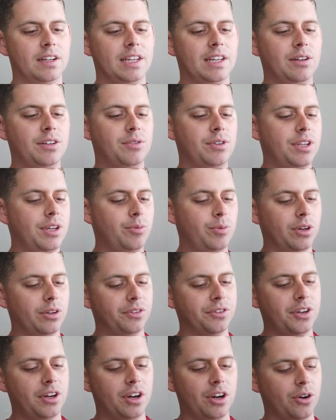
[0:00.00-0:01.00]
He
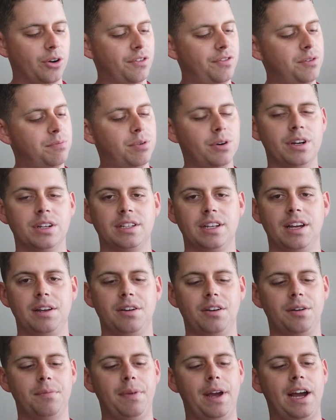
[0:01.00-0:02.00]
will know if you put his
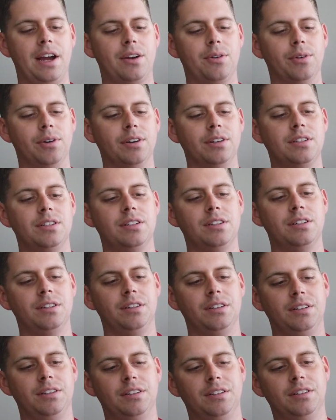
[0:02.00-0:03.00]
head on backwards.
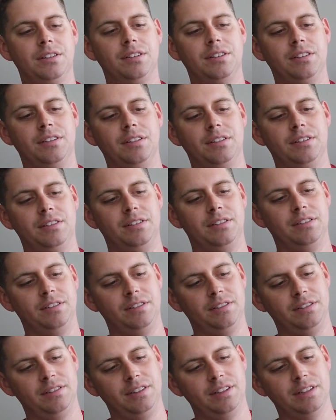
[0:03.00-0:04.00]

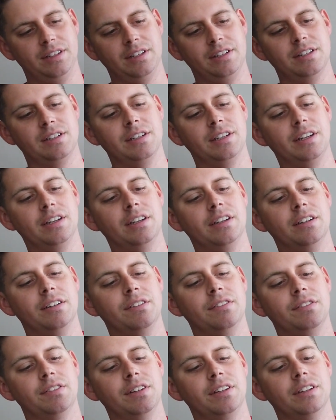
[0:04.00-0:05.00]
And let's see.
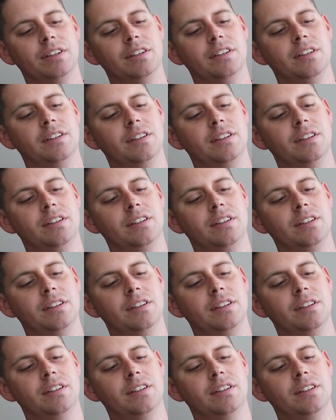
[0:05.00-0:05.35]
Yeah.